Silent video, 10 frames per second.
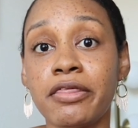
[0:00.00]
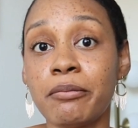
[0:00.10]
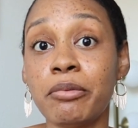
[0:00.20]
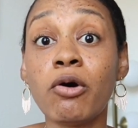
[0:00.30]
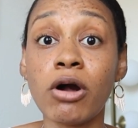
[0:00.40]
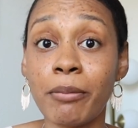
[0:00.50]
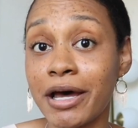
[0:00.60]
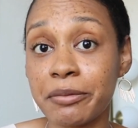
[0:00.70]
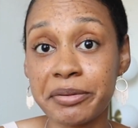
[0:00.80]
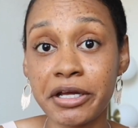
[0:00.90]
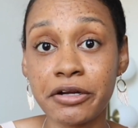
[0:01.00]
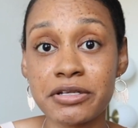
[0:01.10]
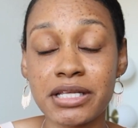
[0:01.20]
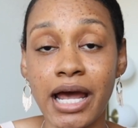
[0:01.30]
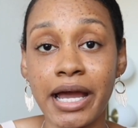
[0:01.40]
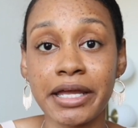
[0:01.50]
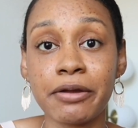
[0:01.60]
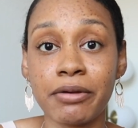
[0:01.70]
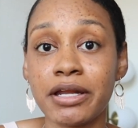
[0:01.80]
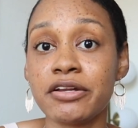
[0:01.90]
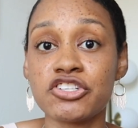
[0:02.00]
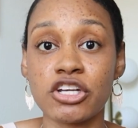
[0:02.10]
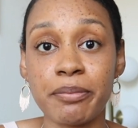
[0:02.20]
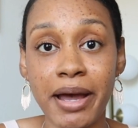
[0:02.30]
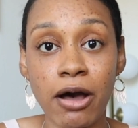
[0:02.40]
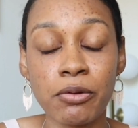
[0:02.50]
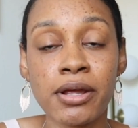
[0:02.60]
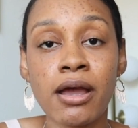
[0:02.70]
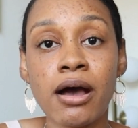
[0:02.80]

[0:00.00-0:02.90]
the bulk amount of planners that I get ready to ship out,